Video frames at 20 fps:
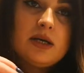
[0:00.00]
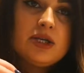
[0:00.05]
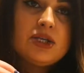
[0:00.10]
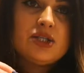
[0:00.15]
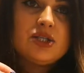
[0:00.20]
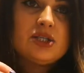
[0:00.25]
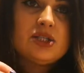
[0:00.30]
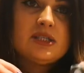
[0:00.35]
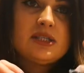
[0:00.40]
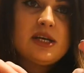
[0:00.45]

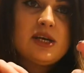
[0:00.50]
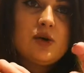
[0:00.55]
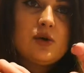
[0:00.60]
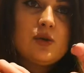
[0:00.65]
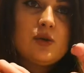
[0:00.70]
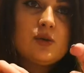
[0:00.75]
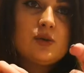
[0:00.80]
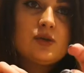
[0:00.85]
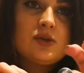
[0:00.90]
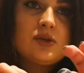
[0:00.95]
it's
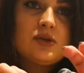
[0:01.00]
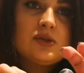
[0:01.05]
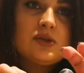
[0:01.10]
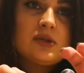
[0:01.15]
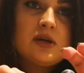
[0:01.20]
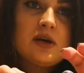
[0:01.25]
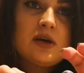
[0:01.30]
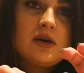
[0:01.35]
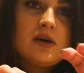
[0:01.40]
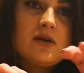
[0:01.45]
sealed,
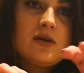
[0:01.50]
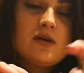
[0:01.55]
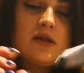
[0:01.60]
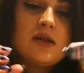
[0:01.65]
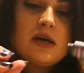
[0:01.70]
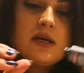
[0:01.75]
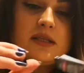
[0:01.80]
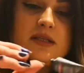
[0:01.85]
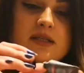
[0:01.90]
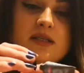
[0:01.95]
so
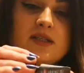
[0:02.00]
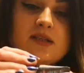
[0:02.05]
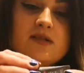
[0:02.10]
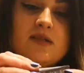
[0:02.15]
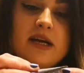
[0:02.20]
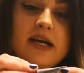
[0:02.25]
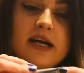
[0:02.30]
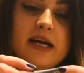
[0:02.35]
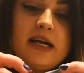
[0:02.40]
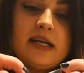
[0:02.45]
that's
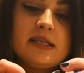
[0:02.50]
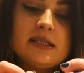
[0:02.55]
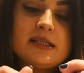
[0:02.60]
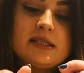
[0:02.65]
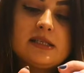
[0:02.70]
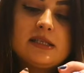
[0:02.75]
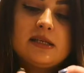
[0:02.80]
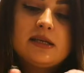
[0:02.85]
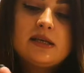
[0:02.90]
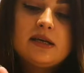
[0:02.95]

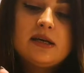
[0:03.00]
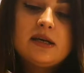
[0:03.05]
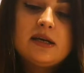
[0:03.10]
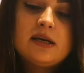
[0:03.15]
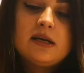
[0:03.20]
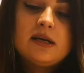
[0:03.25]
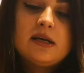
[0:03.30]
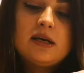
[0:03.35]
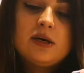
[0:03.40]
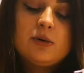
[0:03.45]
great.
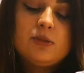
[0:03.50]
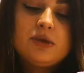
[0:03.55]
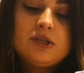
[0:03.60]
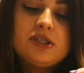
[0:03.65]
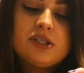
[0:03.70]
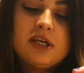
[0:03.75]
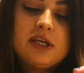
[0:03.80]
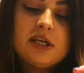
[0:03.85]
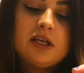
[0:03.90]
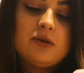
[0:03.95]
I'll
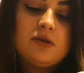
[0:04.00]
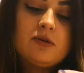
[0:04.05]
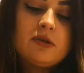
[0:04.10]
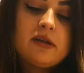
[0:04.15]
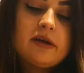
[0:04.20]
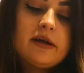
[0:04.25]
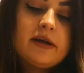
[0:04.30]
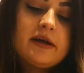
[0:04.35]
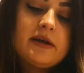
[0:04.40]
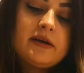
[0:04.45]
be checking
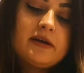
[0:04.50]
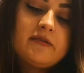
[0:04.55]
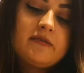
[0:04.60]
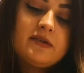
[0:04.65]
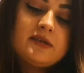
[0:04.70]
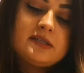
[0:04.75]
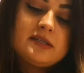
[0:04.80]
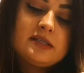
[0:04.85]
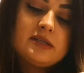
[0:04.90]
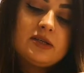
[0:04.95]
on that
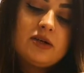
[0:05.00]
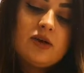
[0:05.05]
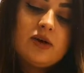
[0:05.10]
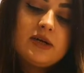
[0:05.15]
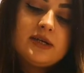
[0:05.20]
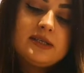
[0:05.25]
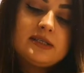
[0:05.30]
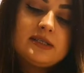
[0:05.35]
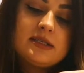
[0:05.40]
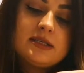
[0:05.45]
if it's
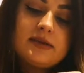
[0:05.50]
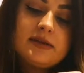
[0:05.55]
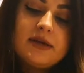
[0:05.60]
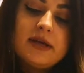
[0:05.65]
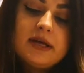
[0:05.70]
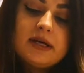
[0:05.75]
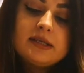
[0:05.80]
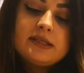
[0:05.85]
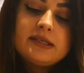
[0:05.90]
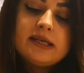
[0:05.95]
nice.
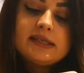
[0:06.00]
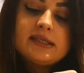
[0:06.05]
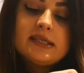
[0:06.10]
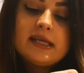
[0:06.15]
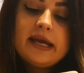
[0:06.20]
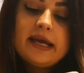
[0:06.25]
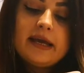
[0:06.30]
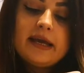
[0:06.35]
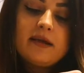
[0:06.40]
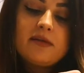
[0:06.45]
Because
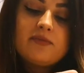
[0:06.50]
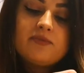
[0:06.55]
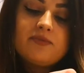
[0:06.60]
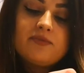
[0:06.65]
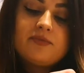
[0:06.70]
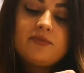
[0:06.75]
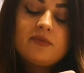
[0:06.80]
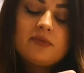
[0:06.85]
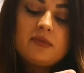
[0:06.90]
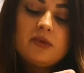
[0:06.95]
that's like
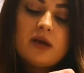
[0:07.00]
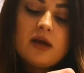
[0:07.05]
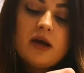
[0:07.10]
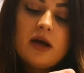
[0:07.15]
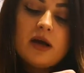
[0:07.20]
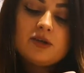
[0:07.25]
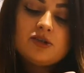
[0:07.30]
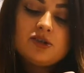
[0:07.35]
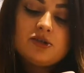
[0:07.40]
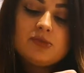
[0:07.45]

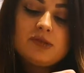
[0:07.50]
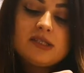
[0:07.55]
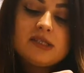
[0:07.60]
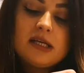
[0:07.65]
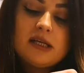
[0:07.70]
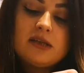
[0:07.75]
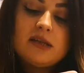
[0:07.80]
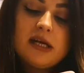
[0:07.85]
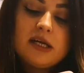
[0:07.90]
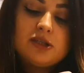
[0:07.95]

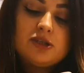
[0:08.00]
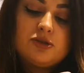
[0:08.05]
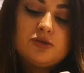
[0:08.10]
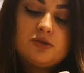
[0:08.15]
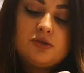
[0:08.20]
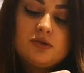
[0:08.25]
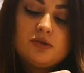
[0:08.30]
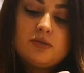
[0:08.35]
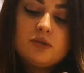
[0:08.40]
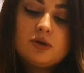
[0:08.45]
100%
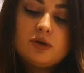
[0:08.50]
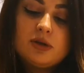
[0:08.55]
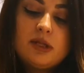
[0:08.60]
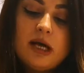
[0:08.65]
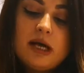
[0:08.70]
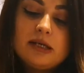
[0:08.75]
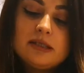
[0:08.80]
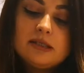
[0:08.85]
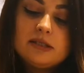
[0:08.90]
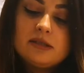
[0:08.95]
natural
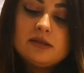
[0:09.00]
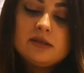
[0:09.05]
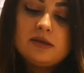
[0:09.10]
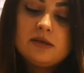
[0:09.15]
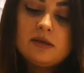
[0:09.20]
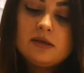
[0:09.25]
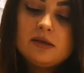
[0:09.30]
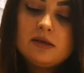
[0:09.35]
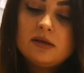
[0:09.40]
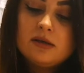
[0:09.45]
product.
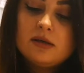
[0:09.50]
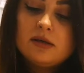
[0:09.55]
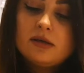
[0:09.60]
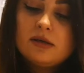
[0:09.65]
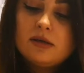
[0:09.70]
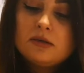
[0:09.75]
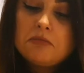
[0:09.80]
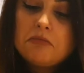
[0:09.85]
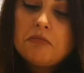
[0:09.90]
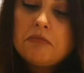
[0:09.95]

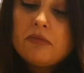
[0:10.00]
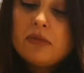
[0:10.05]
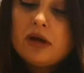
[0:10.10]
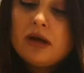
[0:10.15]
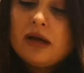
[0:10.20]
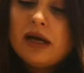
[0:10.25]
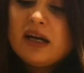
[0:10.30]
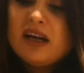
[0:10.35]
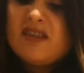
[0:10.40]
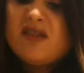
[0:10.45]

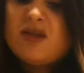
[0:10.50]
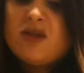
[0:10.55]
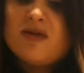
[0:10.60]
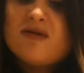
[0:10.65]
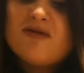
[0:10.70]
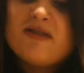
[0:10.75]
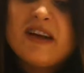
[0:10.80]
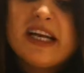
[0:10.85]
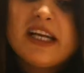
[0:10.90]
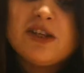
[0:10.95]
And I've
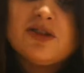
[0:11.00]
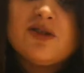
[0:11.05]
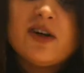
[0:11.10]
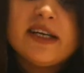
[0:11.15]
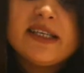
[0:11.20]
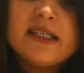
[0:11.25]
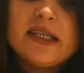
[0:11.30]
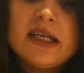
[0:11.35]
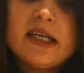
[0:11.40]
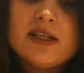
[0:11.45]
got really
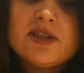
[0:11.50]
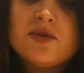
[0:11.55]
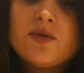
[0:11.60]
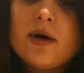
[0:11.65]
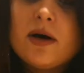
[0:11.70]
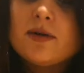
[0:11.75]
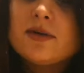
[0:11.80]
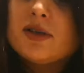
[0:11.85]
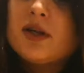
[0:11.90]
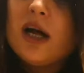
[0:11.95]
dry skin
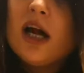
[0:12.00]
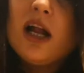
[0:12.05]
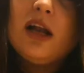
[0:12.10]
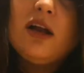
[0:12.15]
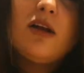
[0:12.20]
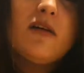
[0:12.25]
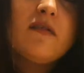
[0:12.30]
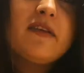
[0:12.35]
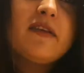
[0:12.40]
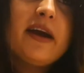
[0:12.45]
as well, so I
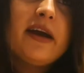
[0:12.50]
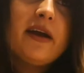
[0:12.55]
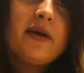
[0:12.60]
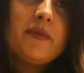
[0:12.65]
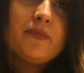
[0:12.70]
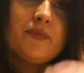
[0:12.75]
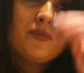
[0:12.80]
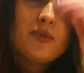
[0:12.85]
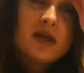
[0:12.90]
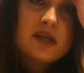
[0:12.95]
love it.
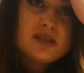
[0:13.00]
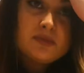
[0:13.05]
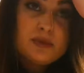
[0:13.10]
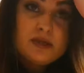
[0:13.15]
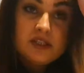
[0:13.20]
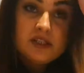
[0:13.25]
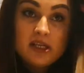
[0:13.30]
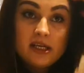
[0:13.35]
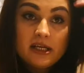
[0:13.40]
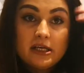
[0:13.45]

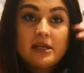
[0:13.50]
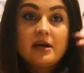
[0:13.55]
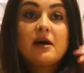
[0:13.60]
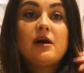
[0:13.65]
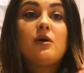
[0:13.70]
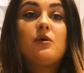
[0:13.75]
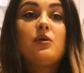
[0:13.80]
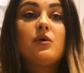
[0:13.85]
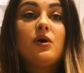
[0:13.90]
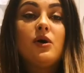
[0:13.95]
Especially
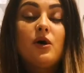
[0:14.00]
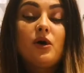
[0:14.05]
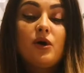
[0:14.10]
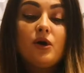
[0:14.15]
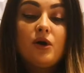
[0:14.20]
now.